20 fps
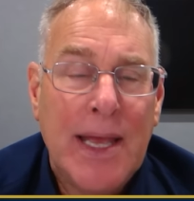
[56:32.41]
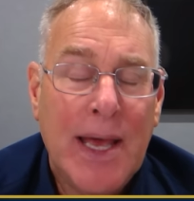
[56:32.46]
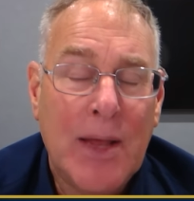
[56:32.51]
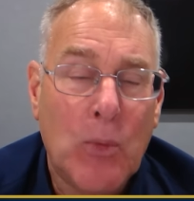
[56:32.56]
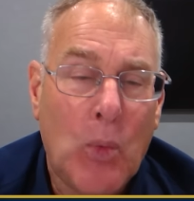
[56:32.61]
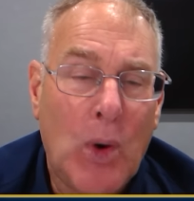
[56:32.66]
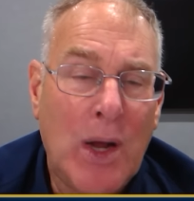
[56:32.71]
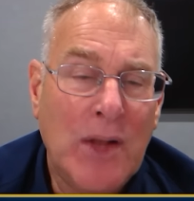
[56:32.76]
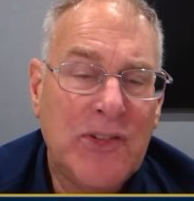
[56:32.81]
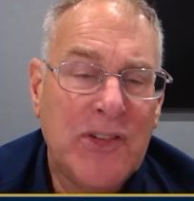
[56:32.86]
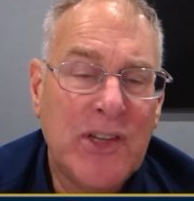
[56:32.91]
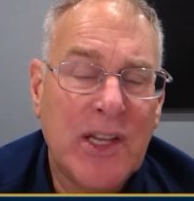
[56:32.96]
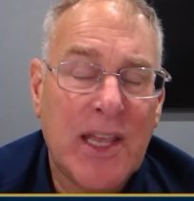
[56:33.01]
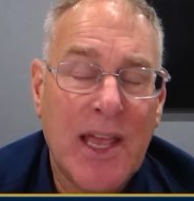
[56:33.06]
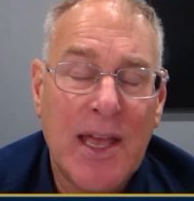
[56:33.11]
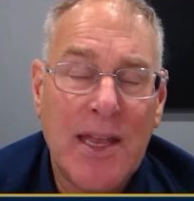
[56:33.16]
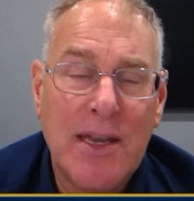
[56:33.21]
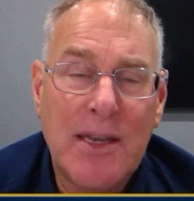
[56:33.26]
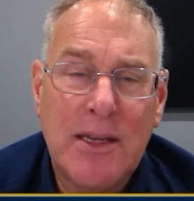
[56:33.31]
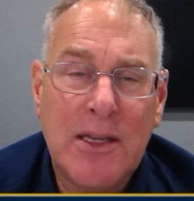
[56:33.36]
And once
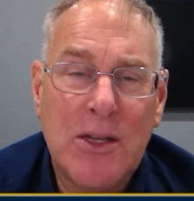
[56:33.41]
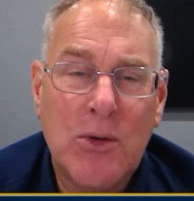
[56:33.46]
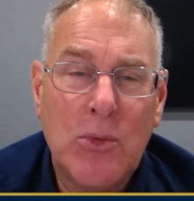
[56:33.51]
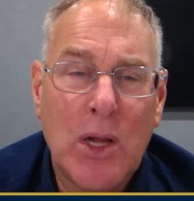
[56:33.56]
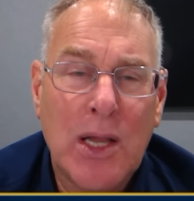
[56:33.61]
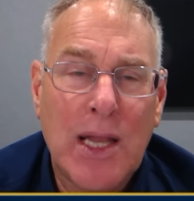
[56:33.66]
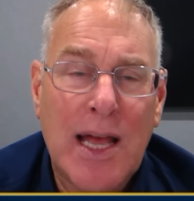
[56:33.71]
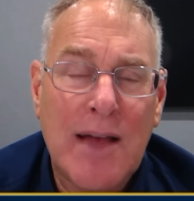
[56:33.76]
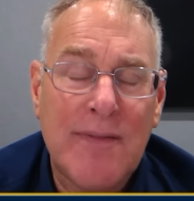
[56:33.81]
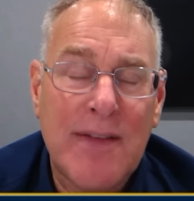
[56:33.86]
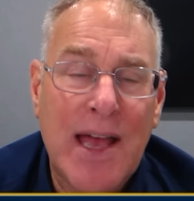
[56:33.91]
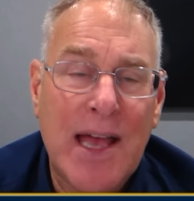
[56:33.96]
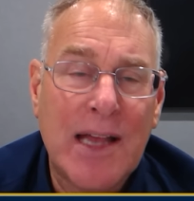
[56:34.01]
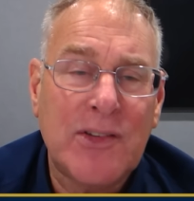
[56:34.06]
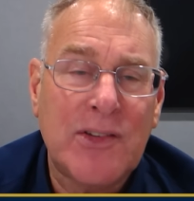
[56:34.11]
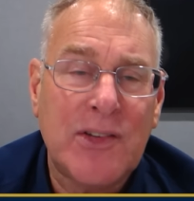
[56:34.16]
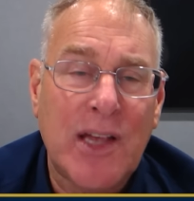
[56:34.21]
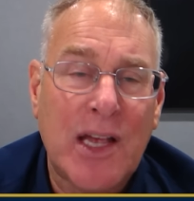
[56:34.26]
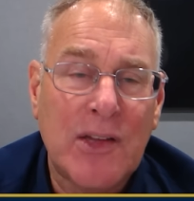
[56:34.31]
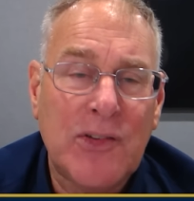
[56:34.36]
again, you will have
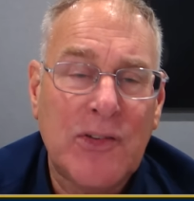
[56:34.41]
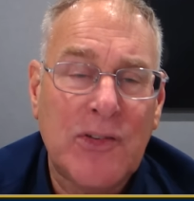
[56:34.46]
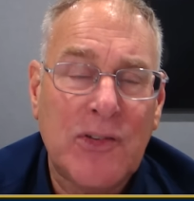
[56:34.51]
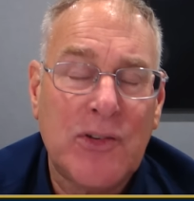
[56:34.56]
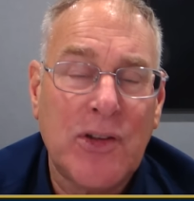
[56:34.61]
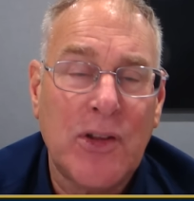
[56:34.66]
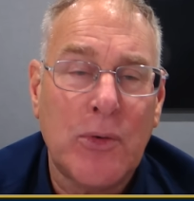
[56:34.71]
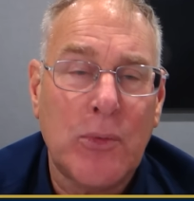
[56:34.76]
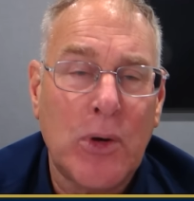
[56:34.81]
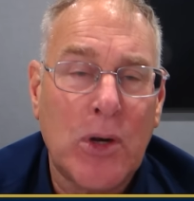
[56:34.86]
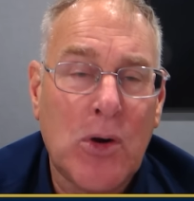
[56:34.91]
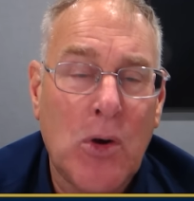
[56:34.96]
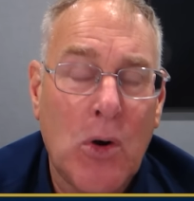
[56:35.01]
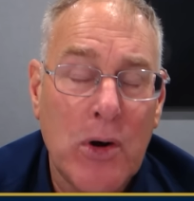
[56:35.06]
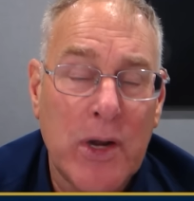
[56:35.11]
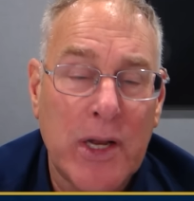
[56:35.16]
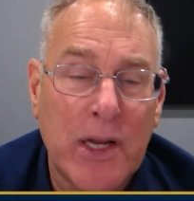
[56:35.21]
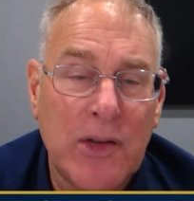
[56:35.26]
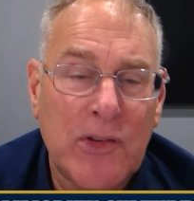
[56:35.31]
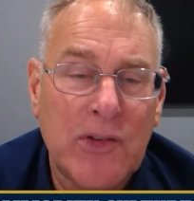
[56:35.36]
access to the
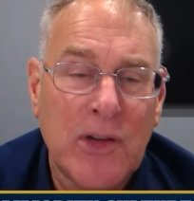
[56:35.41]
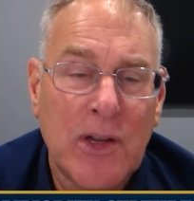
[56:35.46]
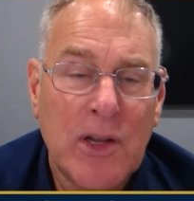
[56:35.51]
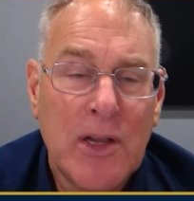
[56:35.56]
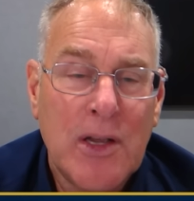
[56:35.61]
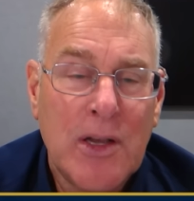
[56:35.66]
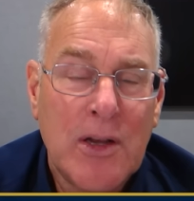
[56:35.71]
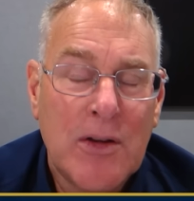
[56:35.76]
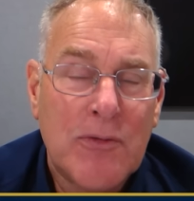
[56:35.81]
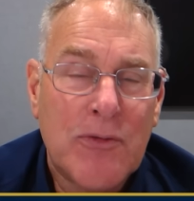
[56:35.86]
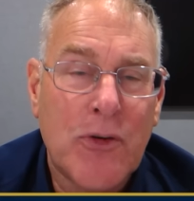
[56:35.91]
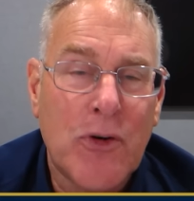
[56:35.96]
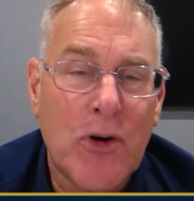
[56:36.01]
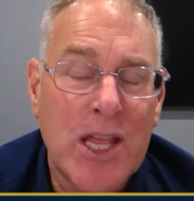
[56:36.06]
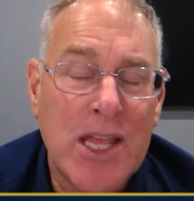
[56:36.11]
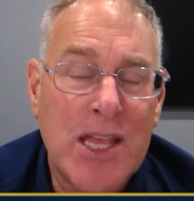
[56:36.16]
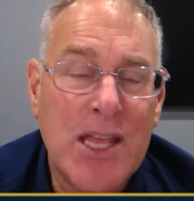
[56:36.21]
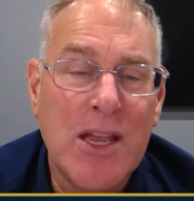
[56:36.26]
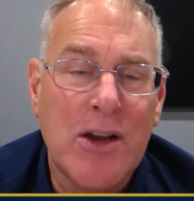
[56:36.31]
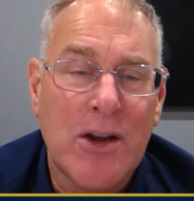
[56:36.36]
recordings
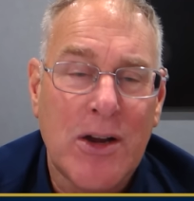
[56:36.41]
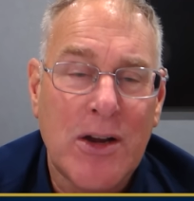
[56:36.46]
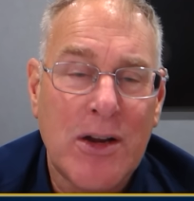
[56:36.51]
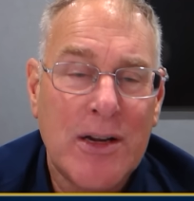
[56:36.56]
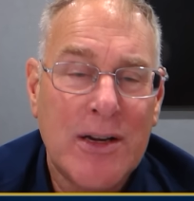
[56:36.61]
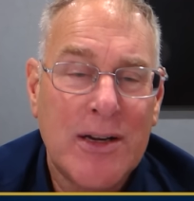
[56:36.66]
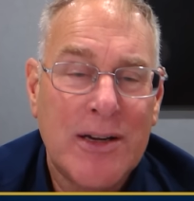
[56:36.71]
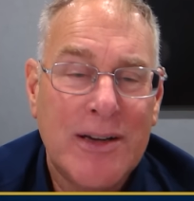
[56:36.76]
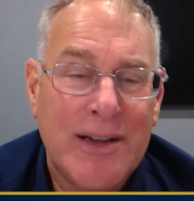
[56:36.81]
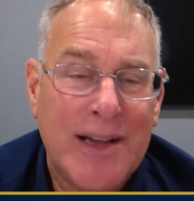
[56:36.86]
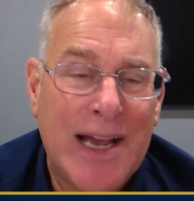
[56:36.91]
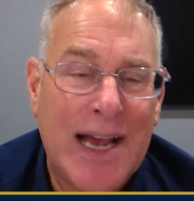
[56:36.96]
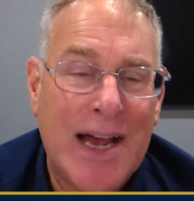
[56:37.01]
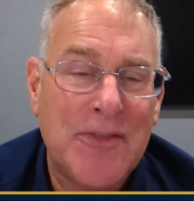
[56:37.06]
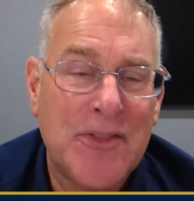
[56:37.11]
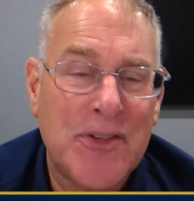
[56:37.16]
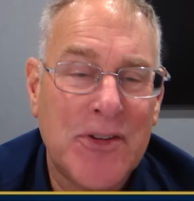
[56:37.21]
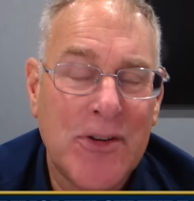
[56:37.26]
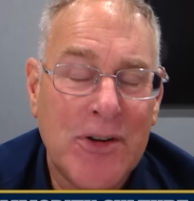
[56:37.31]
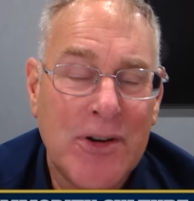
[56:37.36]
for a year
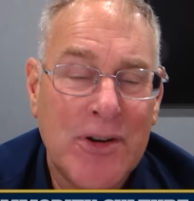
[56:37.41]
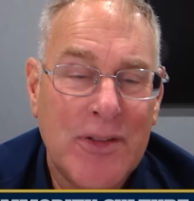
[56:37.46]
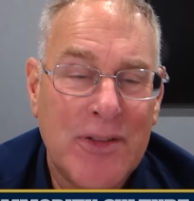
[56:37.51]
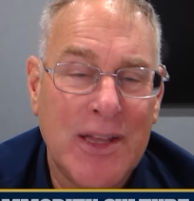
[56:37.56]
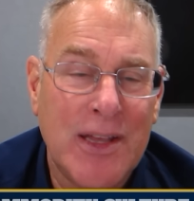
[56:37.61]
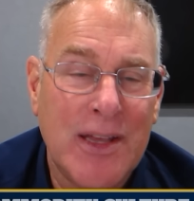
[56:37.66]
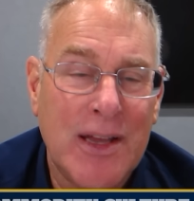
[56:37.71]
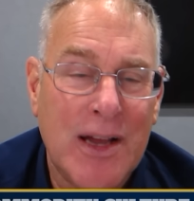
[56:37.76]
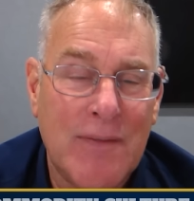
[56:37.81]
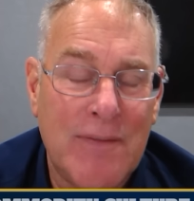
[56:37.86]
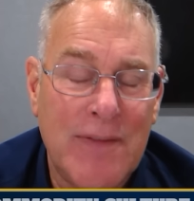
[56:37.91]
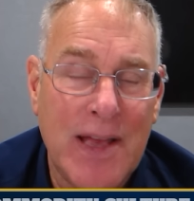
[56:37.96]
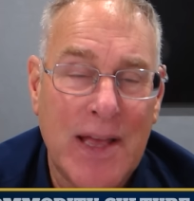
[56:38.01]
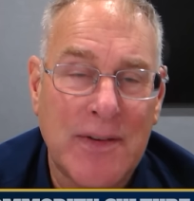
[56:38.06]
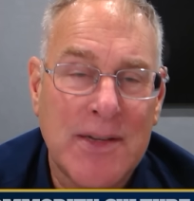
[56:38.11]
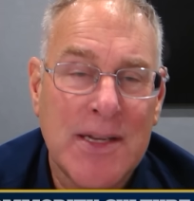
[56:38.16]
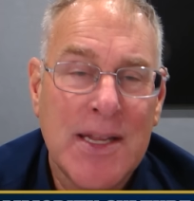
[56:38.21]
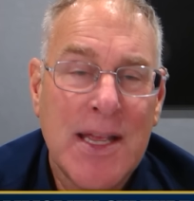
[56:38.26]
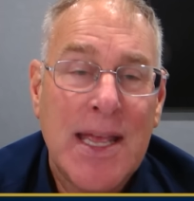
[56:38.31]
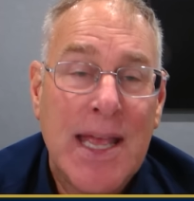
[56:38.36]
after the
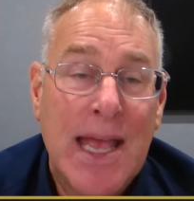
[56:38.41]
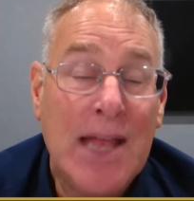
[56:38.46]
event.